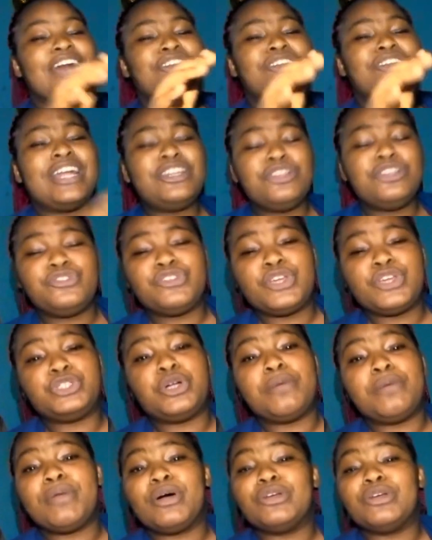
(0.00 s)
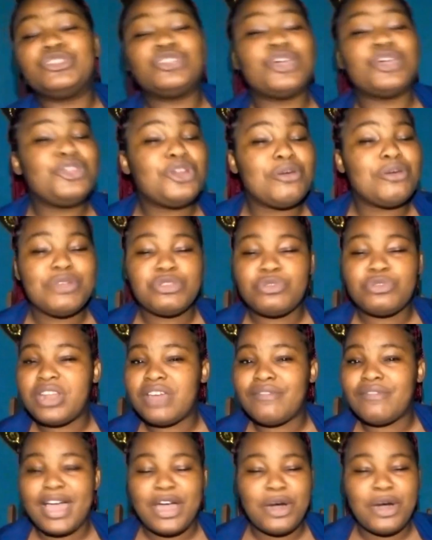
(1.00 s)
on that notification bell so you don't miss
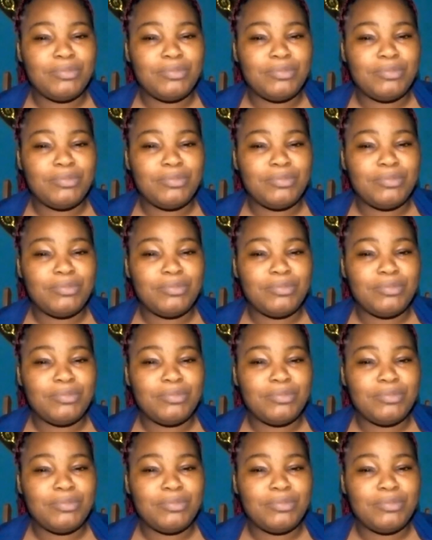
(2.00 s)
whenever I